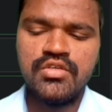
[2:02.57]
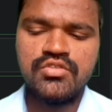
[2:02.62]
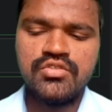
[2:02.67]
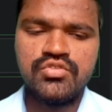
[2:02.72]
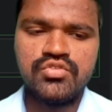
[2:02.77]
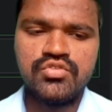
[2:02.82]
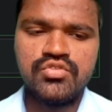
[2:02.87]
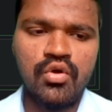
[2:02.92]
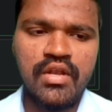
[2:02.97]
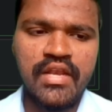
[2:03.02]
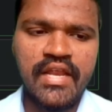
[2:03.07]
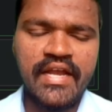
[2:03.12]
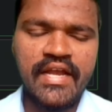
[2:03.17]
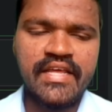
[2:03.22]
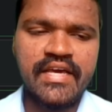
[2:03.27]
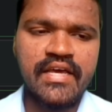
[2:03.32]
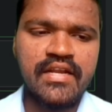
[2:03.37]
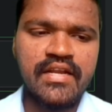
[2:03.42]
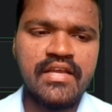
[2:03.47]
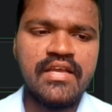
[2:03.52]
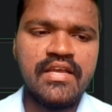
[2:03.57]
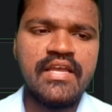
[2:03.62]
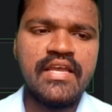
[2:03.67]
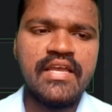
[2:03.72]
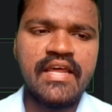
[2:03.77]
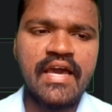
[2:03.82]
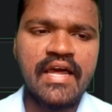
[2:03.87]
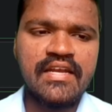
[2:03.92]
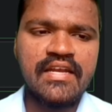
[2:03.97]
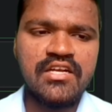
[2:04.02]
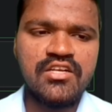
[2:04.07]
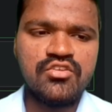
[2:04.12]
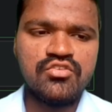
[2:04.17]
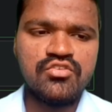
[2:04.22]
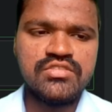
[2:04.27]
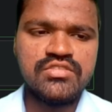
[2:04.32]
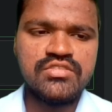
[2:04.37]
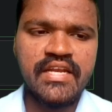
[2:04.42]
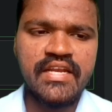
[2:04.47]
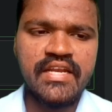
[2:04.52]
So later, in order to
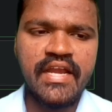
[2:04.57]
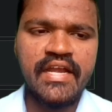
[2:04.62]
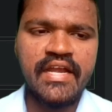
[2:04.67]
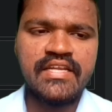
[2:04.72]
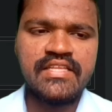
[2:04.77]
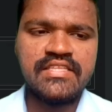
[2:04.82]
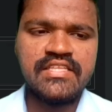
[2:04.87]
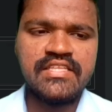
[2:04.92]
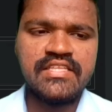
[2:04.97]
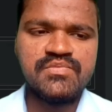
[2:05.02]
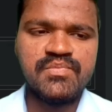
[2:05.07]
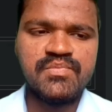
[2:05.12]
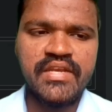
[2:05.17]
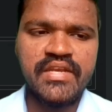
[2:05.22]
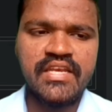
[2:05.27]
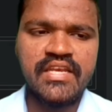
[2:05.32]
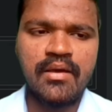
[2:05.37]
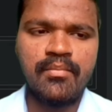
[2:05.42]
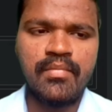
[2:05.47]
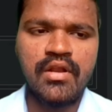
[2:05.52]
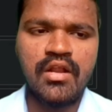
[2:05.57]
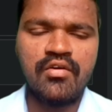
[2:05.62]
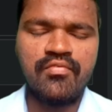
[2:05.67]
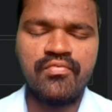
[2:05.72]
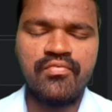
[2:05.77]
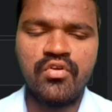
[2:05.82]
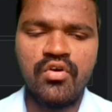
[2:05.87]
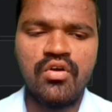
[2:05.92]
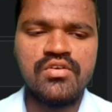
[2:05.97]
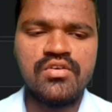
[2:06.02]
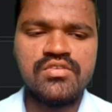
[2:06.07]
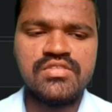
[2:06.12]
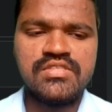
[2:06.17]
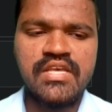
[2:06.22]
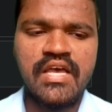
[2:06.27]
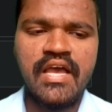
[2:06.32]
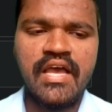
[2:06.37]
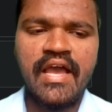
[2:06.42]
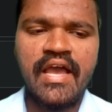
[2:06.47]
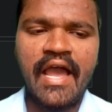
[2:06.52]
generate this many number of rows,
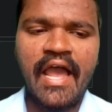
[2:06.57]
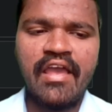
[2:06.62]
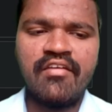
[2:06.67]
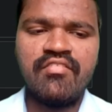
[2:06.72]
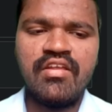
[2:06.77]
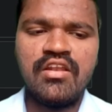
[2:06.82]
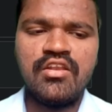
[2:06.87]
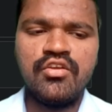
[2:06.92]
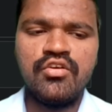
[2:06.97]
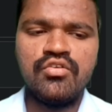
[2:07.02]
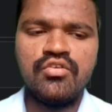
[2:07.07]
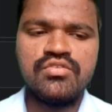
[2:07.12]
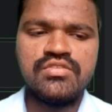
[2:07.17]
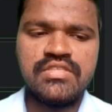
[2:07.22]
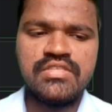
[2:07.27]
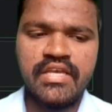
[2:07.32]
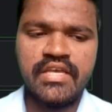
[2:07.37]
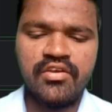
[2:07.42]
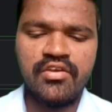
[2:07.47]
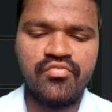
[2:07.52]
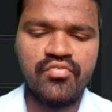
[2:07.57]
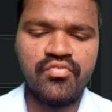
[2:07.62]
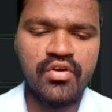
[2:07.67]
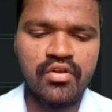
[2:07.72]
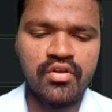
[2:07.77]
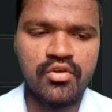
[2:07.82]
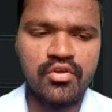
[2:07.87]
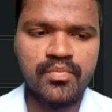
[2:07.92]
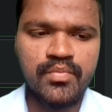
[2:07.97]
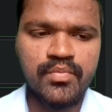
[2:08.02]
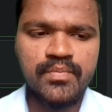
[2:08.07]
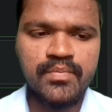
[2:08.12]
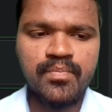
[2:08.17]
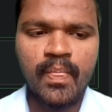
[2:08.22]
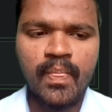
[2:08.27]
I will use a for loop.